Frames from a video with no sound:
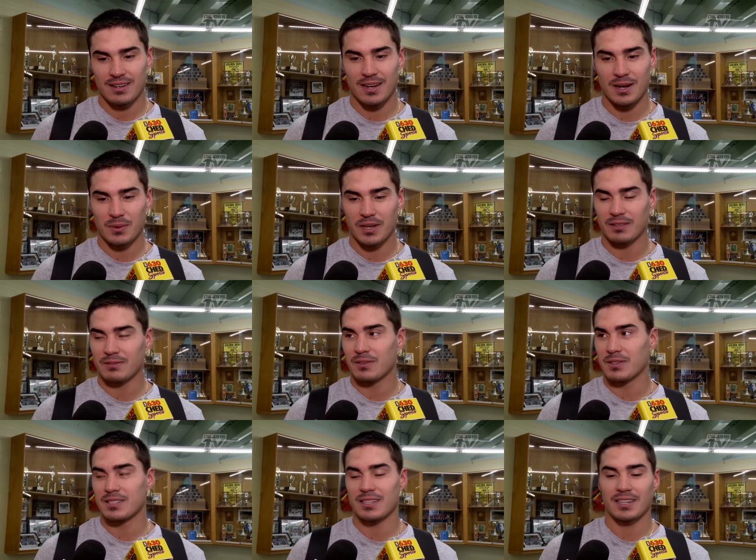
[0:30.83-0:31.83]
uh, we got
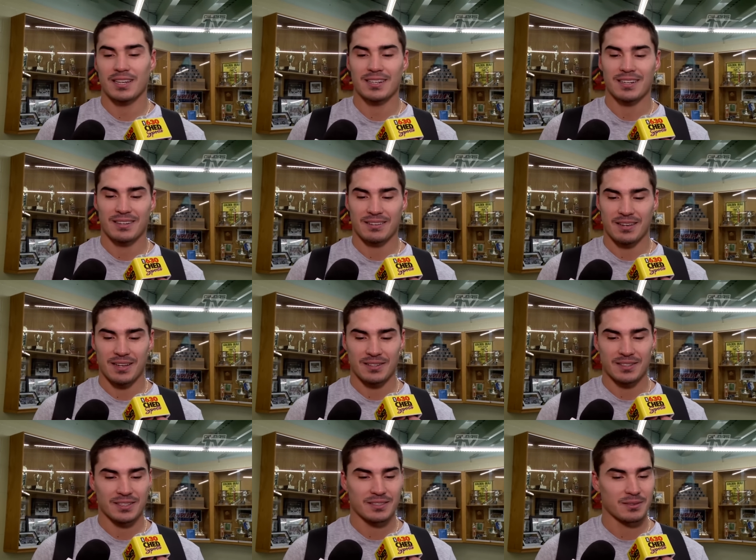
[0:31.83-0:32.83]
first again, and I
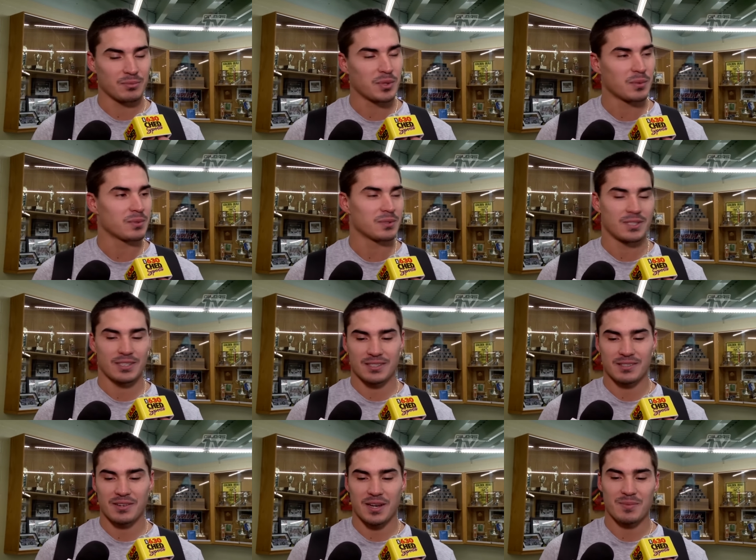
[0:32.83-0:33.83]
hear people are
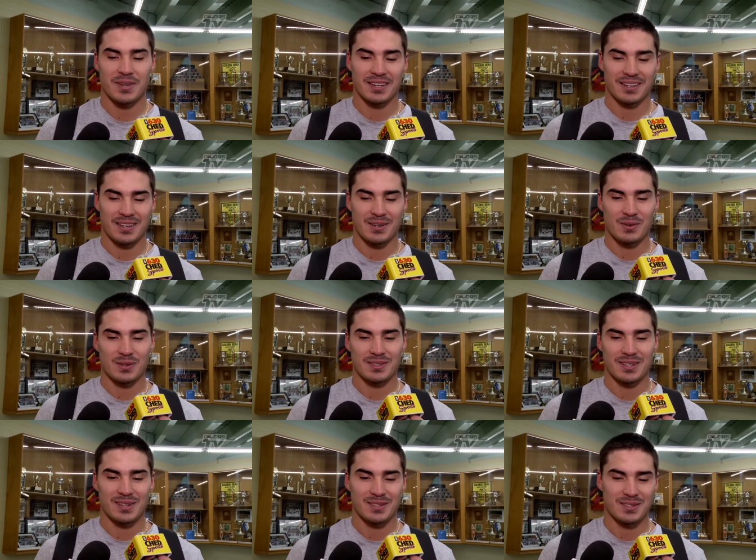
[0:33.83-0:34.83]
screaming at a
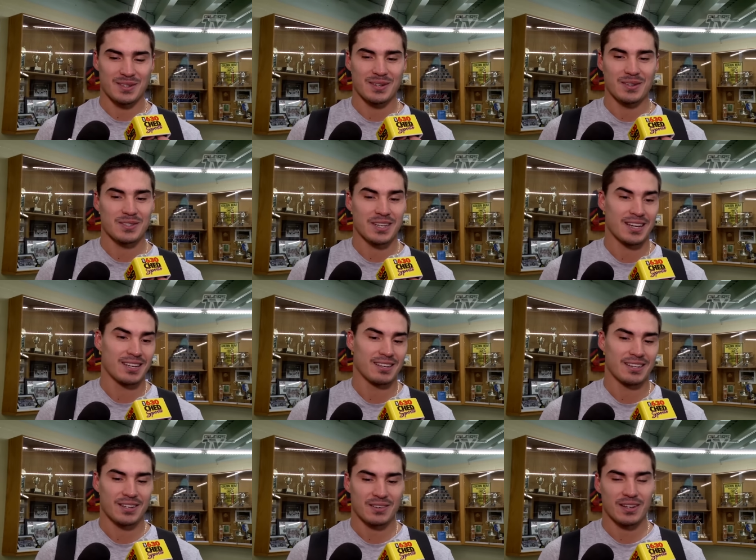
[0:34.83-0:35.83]
hotel, so it was kind of
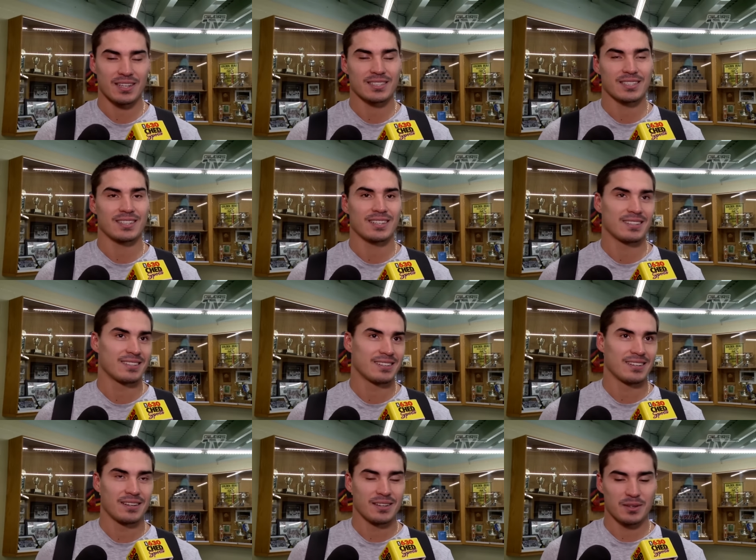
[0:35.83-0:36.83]
crazy, and
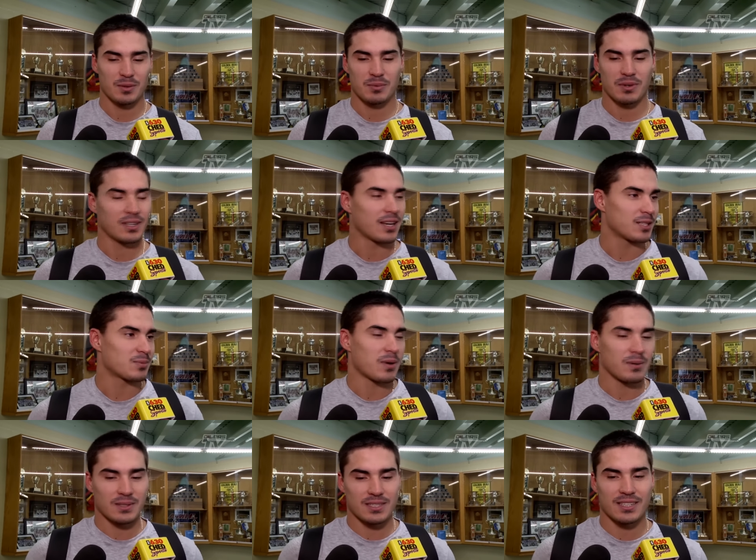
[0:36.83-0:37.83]
you, guys
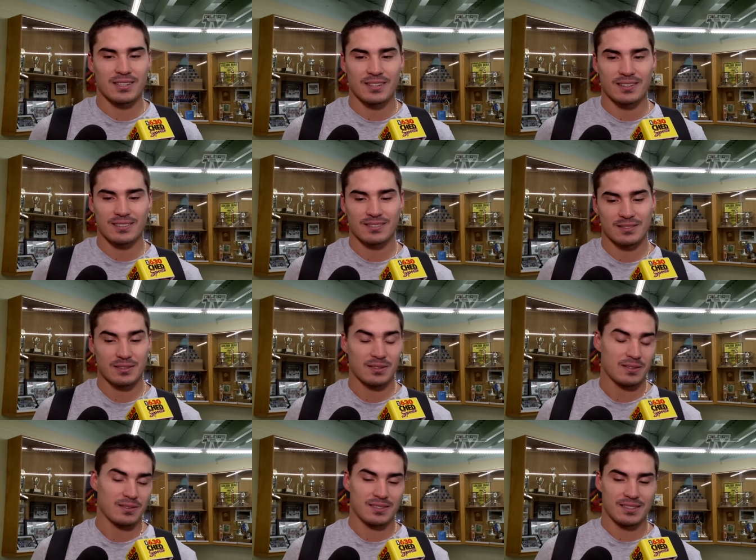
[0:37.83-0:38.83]
probably seen it. So.